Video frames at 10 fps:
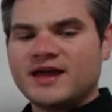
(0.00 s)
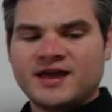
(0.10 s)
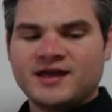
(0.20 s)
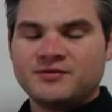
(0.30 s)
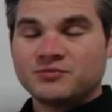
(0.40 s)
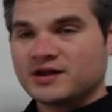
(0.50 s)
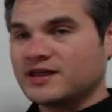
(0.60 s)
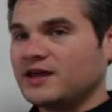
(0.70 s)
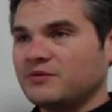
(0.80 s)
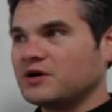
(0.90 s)
and
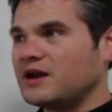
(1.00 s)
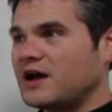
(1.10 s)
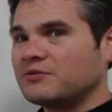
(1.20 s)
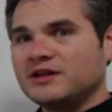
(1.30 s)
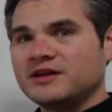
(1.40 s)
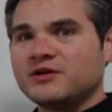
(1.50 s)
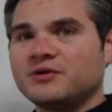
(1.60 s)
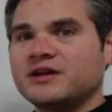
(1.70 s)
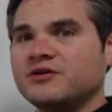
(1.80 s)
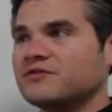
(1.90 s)
again, we're not really
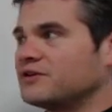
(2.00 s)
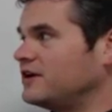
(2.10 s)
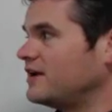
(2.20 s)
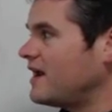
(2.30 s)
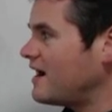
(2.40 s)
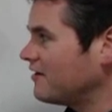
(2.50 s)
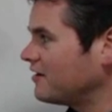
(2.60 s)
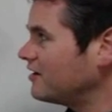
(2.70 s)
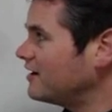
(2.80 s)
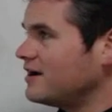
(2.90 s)
going over an
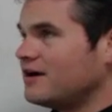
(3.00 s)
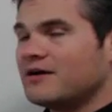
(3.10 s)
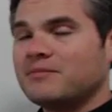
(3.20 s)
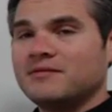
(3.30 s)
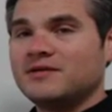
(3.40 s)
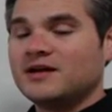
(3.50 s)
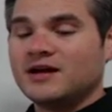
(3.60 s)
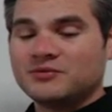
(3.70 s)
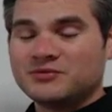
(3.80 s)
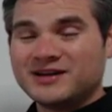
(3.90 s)
error here,
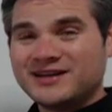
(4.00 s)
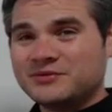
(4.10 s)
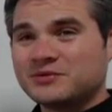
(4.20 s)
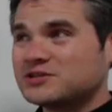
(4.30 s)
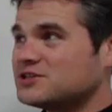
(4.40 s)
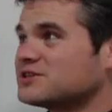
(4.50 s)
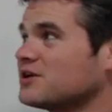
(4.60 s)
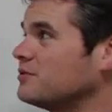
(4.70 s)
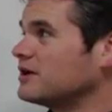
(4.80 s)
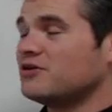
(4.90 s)
really, we're just
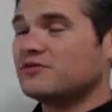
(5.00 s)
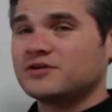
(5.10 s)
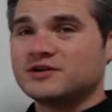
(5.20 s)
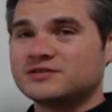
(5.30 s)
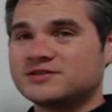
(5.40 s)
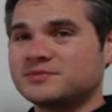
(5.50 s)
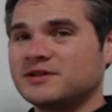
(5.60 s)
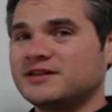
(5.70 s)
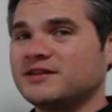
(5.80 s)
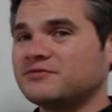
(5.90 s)
going over
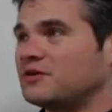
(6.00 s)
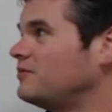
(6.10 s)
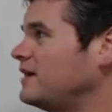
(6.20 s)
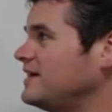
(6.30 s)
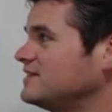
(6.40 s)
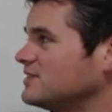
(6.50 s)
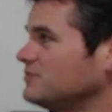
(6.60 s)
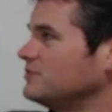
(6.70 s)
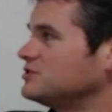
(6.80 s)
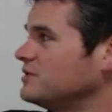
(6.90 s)
some of the different ways
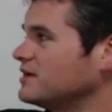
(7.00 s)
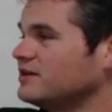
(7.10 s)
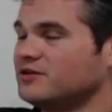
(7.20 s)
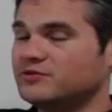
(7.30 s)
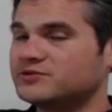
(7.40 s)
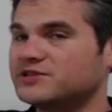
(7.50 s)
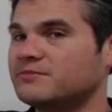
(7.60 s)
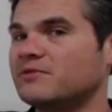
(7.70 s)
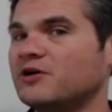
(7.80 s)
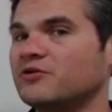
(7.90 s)
in which we can use the
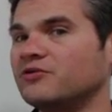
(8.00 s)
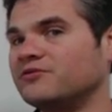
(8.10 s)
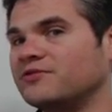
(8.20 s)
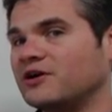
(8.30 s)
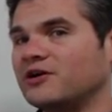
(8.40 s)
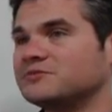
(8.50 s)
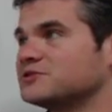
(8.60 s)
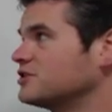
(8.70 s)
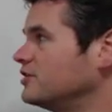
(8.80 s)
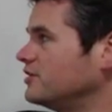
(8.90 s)
modal
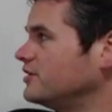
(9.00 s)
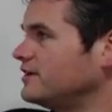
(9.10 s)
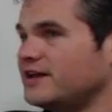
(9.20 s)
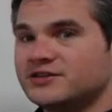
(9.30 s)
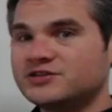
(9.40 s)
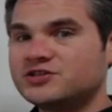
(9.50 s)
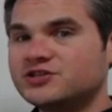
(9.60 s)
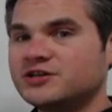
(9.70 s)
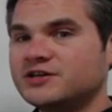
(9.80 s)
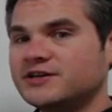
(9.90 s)
verbs could and
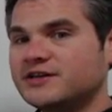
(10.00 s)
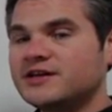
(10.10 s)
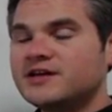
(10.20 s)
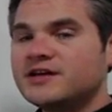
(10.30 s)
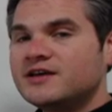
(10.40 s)
should.